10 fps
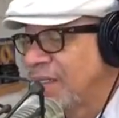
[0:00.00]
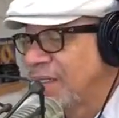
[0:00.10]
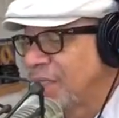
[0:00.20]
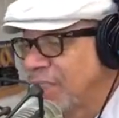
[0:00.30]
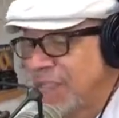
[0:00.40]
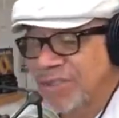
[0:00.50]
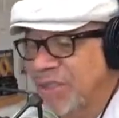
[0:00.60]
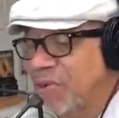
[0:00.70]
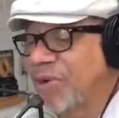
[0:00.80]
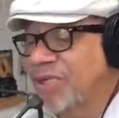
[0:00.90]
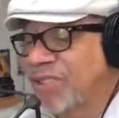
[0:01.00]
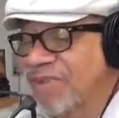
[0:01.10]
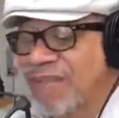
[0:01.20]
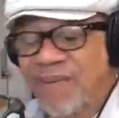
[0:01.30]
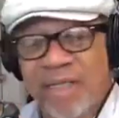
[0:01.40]
because the quotas of
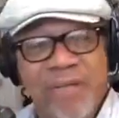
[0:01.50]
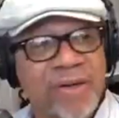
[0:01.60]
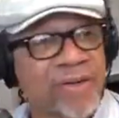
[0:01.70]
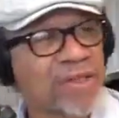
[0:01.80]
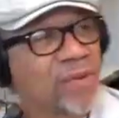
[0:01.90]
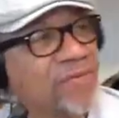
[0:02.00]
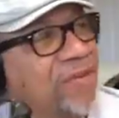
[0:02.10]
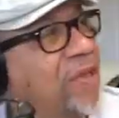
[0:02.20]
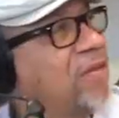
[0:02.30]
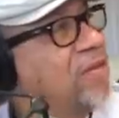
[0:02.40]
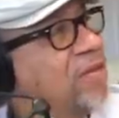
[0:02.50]
African Americans were filled.